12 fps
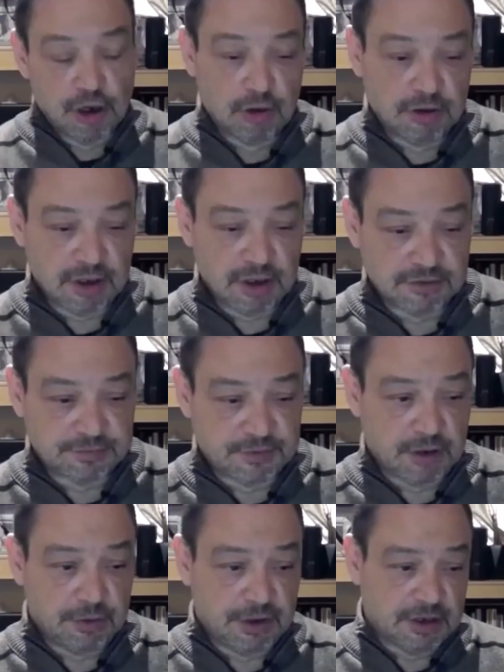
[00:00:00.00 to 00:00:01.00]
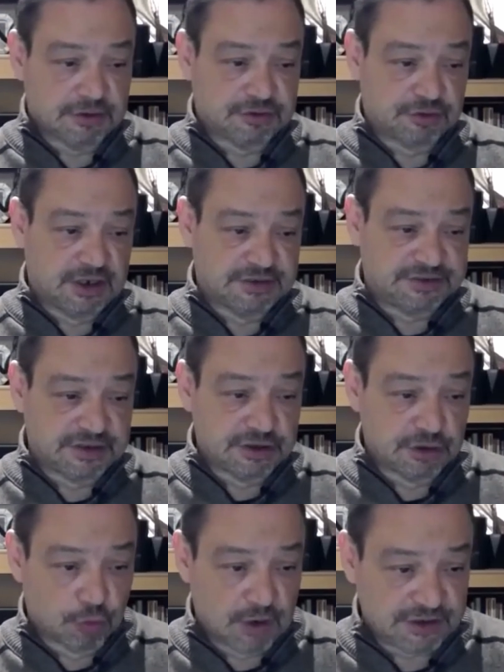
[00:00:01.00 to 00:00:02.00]
it's very interesting
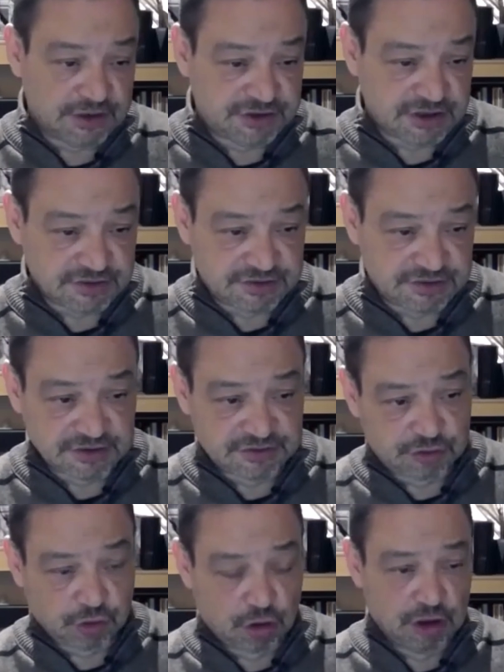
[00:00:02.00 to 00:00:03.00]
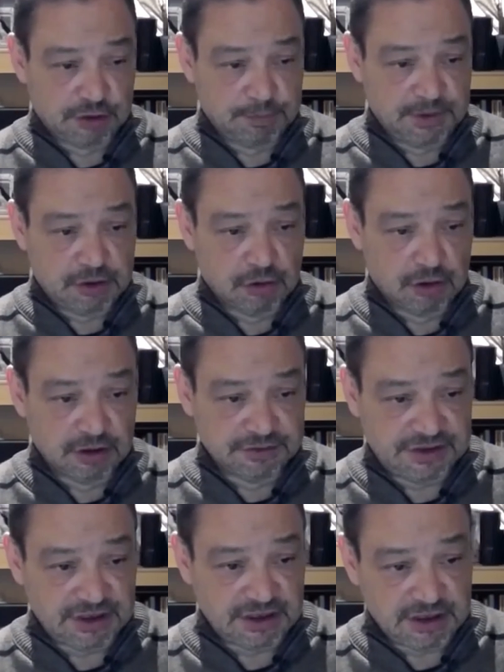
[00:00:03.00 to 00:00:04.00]
the way Jesus taught,
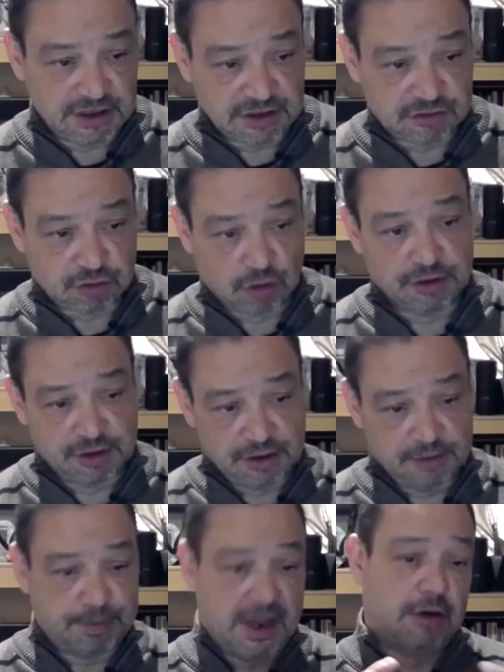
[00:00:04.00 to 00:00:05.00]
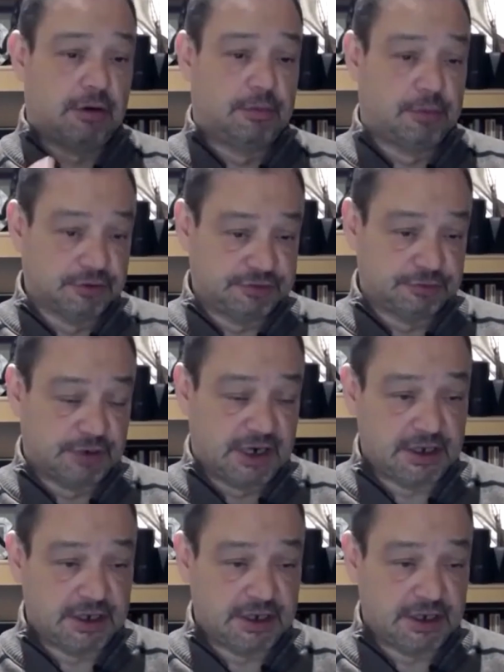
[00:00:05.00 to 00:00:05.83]
because he taught in parables, right?